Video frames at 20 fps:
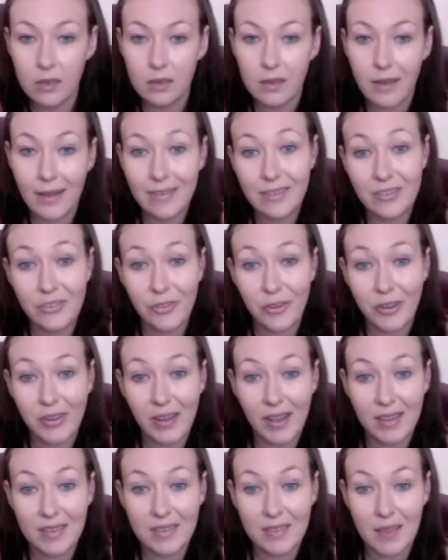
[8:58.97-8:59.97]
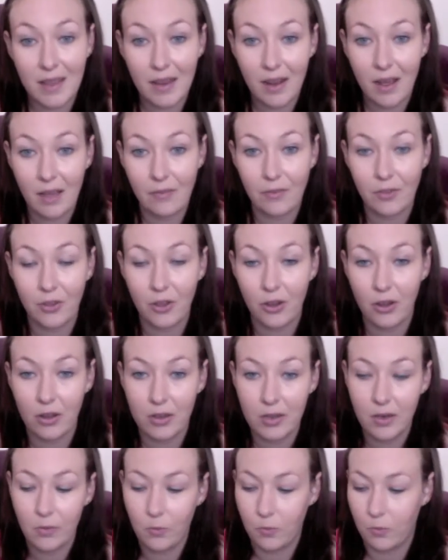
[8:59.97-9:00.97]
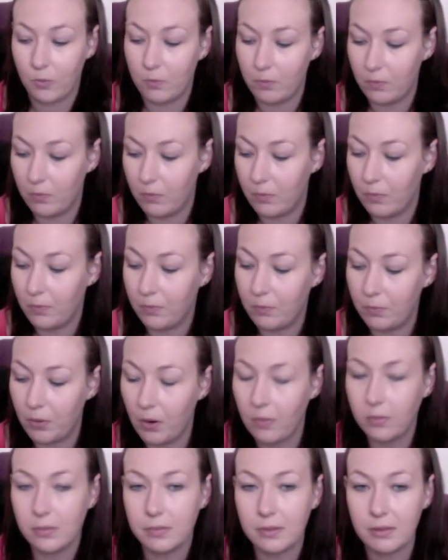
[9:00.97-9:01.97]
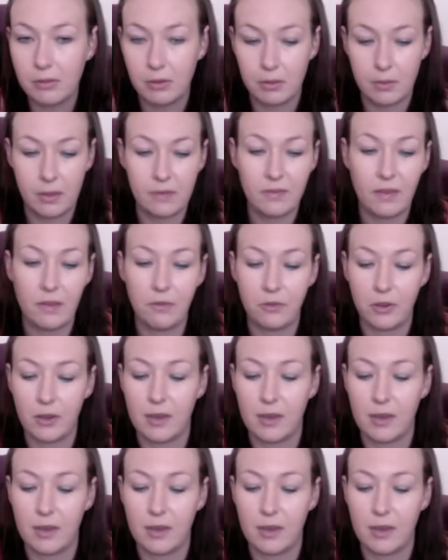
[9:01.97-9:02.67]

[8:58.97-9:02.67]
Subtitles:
I just realised that I forgot probably one of my favourite